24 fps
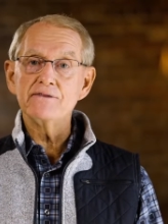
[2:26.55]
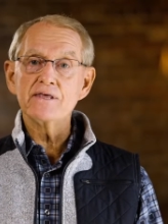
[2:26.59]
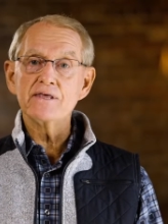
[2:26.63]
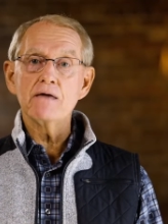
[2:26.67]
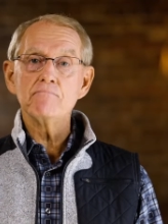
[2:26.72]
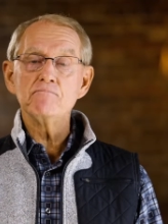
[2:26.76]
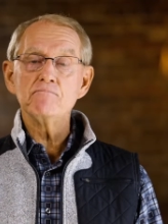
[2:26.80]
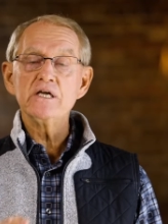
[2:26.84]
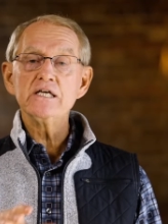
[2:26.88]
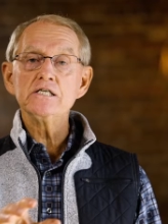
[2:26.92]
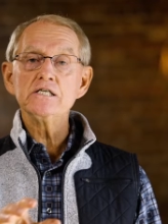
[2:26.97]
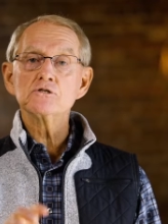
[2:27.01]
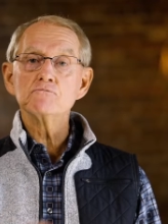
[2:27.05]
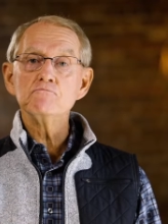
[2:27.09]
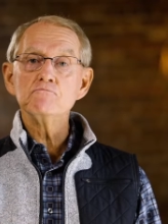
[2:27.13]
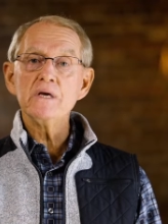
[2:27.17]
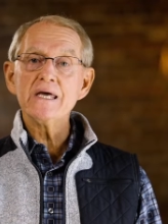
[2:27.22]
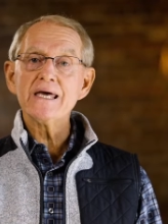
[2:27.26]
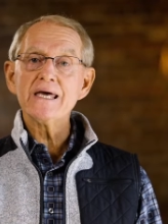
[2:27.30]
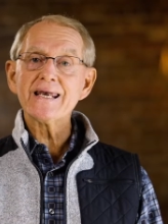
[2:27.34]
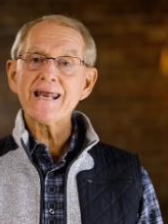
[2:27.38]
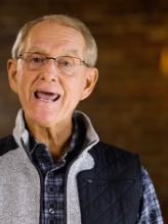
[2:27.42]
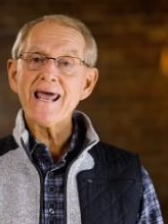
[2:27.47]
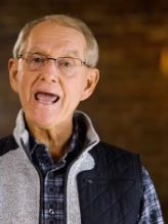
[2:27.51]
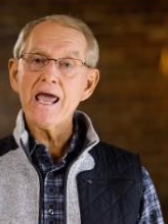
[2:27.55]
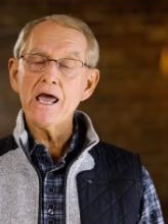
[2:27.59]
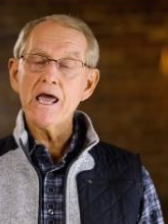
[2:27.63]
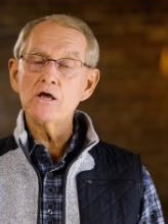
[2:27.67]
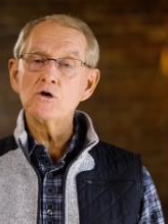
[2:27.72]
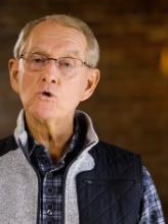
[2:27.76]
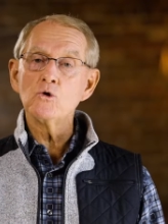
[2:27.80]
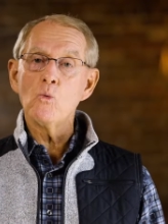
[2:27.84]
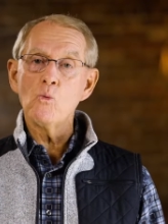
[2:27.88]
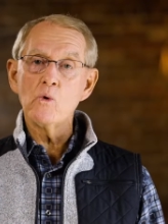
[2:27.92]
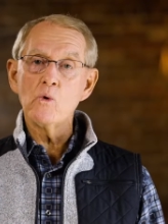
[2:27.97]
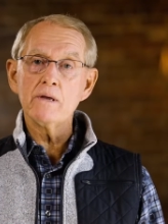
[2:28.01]
That means men
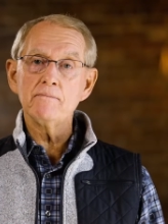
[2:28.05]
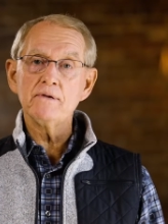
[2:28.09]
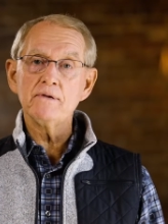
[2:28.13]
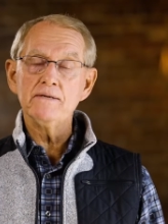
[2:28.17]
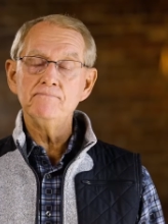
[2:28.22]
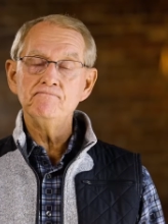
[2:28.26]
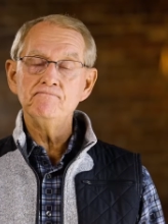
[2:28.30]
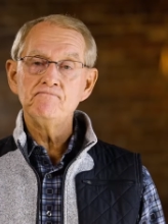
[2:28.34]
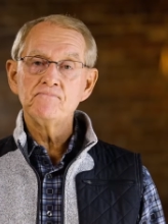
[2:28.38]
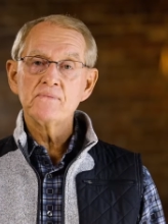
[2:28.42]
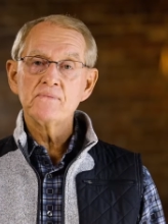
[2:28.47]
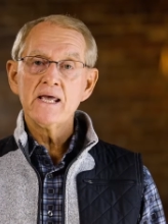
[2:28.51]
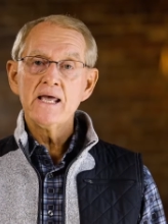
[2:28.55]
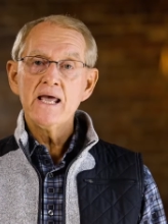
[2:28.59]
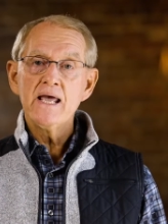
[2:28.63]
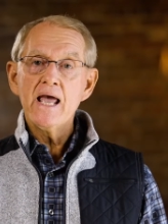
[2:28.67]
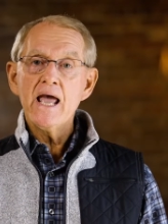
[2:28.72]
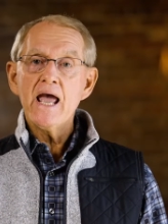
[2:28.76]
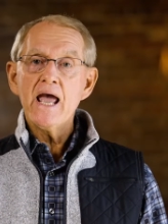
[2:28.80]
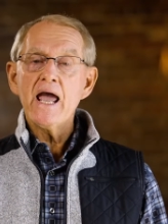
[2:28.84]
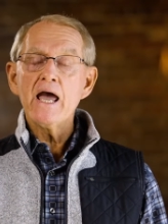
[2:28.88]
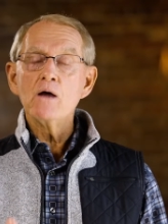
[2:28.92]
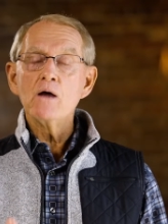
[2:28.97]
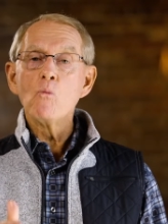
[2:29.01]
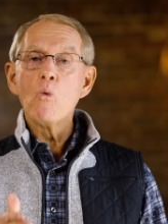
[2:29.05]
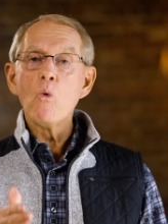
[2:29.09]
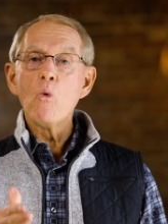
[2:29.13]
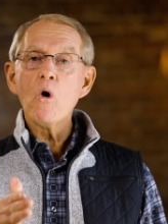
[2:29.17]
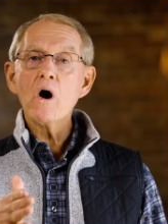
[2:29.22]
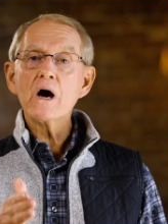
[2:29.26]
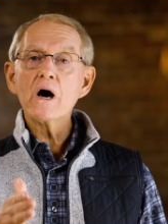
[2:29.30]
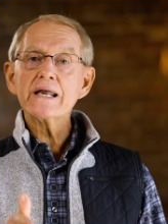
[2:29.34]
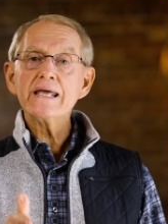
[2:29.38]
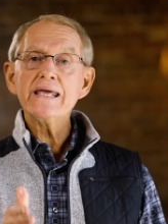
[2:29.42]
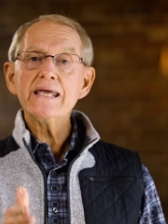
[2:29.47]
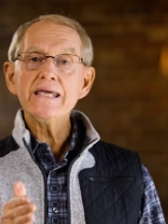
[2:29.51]
and women and
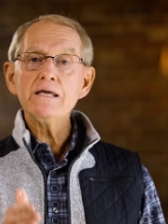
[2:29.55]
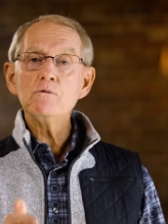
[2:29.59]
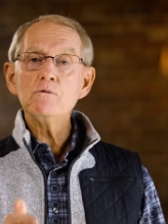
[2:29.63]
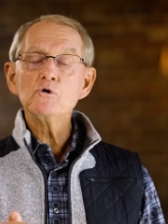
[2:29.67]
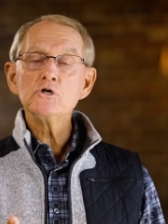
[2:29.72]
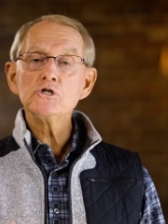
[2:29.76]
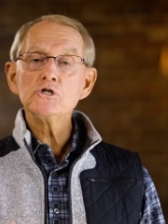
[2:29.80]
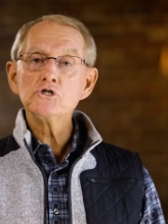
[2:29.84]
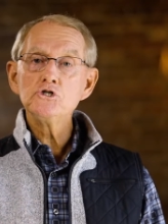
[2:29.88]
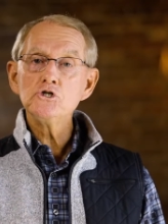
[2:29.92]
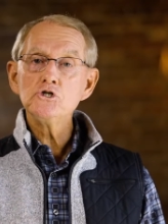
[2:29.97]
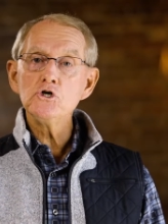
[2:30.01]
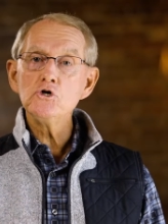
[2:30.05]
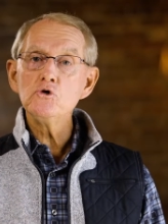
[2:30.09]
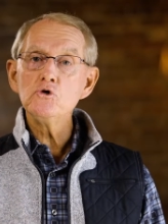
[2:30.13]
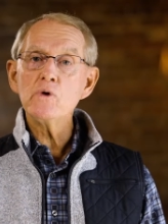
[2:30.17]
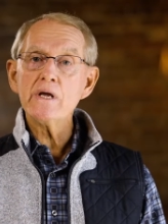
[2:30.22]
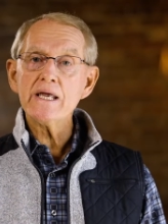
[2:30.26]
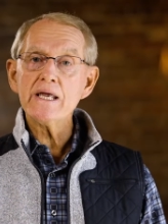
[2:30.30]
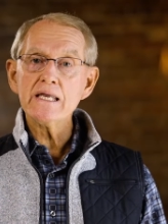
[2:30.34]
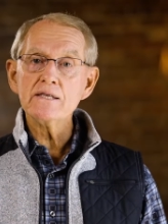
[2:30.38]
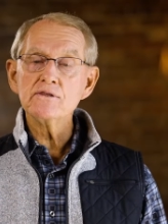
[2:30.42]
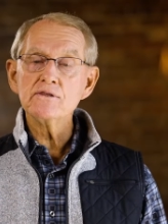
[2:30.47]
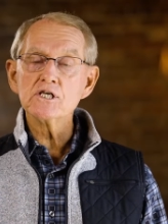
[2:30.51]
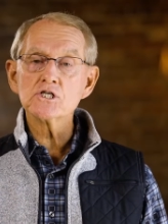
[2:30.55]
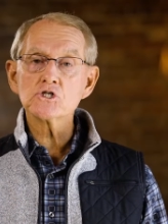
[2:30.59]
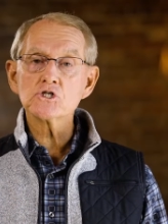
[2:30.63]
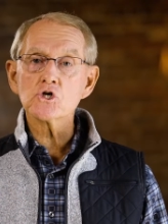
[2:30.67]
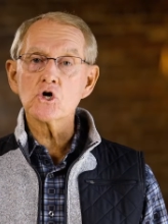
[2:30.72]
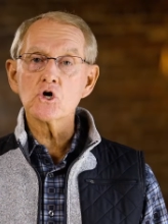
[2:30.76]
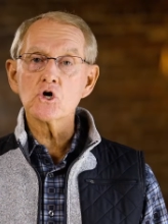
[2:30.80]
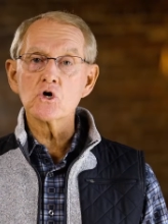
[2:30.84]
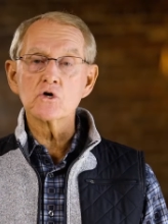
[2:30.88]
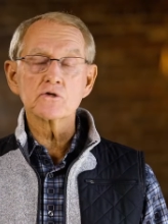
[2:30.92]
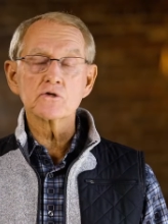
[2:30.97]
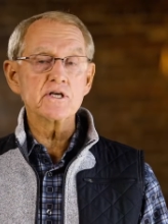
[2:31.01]
what he would do in this
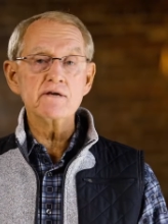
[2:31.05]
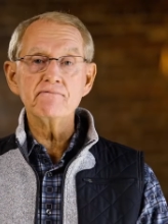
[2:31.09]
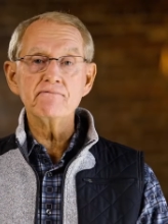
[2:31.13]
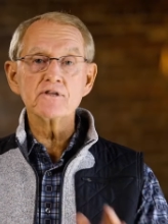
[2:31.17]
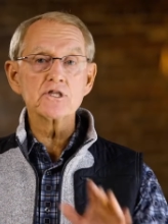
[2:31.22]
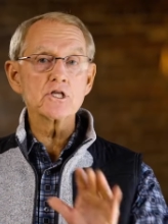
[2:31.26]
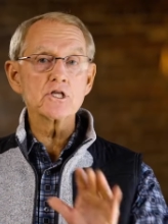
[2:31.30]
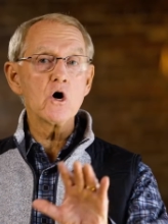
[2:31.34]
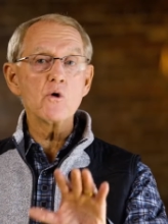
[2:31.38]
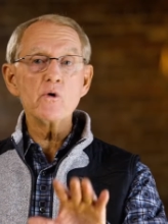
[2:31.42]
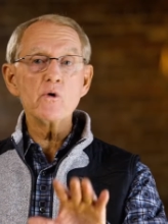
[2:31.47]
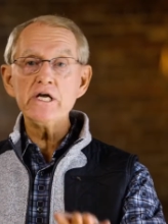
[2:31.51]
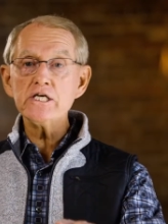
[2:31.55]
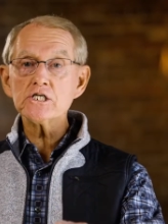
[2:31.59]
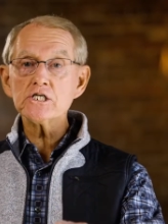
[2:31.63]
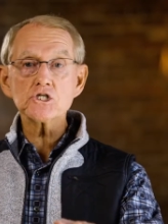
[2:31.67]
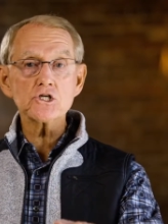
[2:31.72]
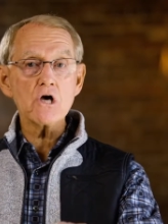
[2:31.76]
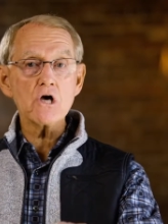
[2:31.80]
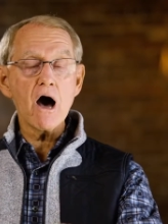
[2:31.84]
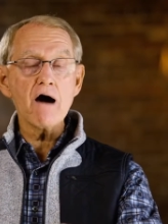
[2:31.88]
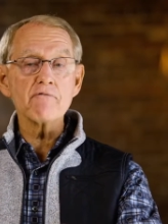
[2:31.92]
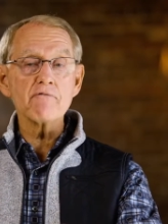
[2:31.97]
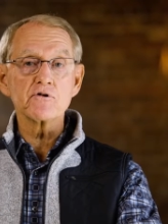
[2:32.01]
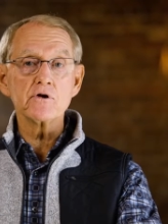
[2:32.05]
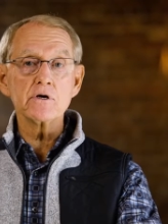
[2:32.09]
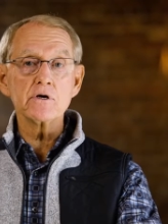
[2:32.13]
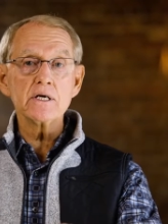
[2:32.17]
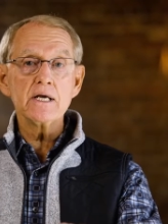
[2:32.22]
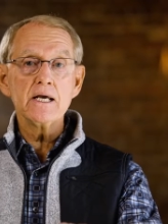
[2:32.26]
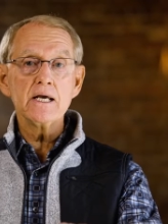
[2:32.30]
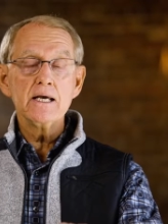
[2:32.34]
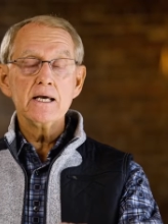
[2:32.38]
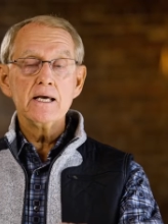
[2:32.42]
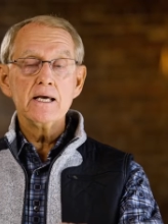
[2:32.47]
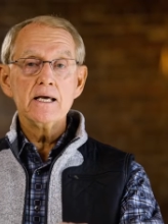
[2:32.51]
earth. Even though he's sovereign,
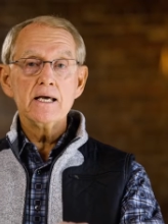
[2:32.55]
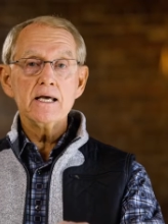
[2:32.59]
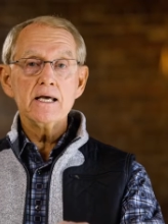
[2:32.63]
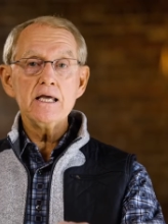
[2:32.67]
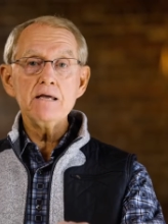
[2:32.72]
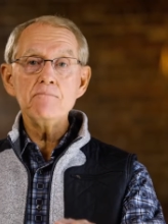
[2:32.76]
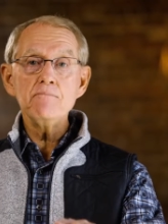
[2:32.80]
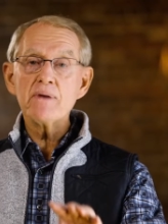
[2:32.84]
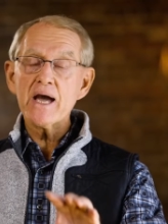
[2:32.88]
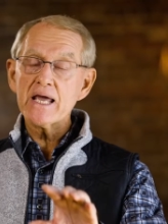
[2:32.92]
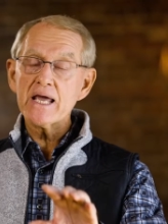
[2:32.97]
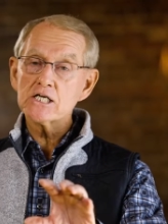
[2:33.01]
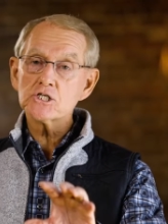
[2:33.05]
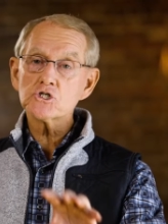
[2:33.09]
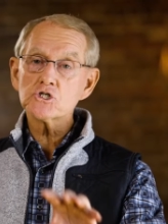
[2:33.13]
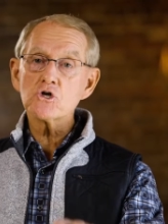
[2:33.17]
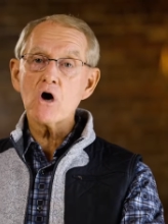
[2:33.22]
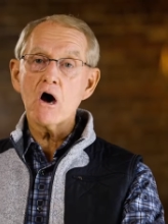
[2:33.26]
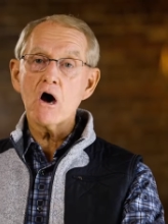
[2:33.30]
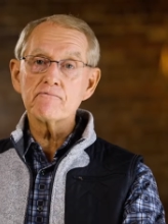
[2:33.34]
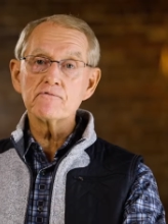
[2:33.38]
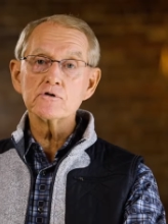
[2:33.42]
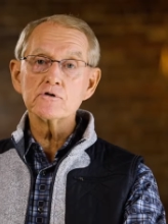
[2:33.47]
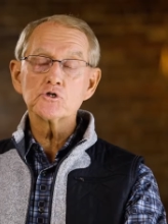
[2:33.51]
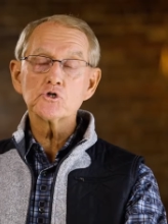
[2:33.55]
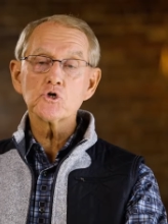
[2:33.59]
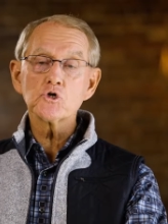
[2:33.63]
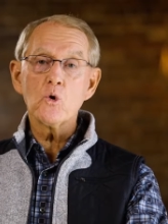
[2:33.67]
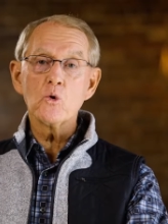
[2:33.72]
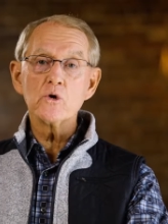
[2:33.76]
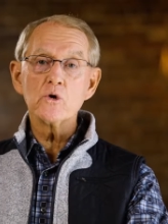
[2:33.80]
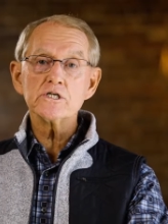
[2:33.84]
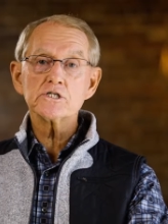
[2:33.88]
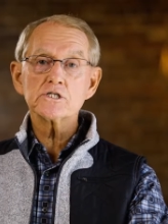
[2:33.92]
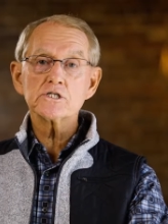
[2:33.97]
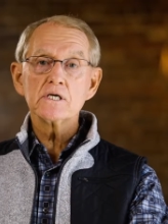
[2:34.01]
he made a sovereign
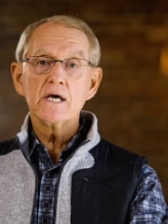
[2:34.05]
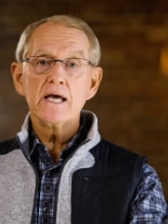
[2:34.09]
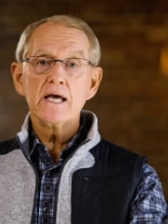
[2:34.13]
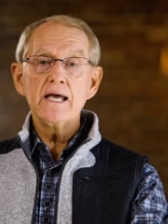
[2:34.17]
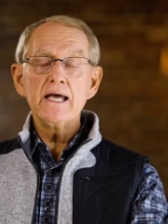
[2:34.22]
choice.